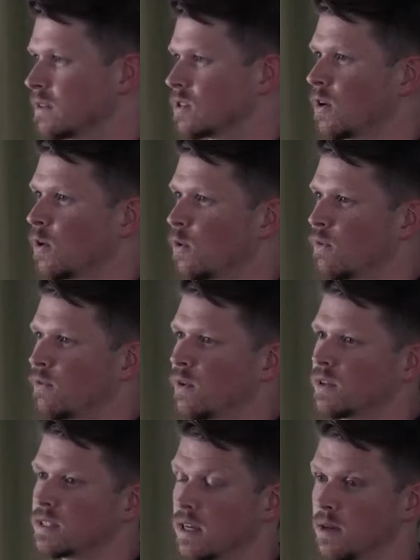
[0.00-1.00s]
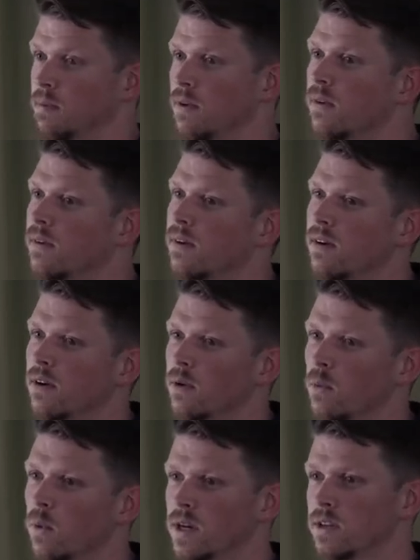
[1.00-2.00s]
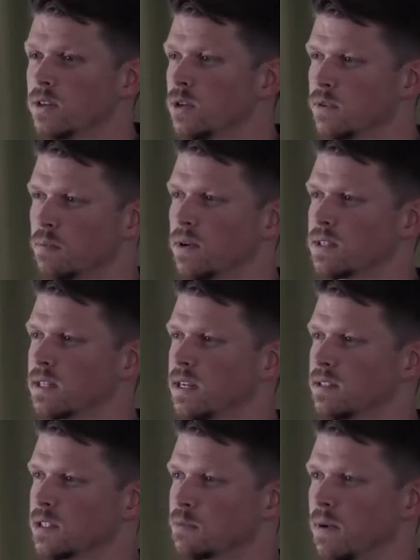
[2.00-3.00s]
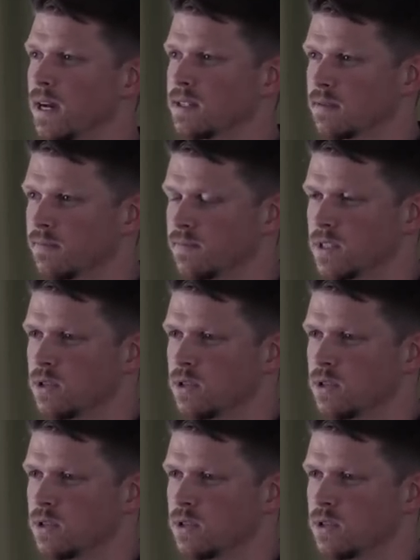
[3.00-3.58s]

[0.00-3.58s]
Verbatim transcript: So, for example, what do you do if the person has a spasm?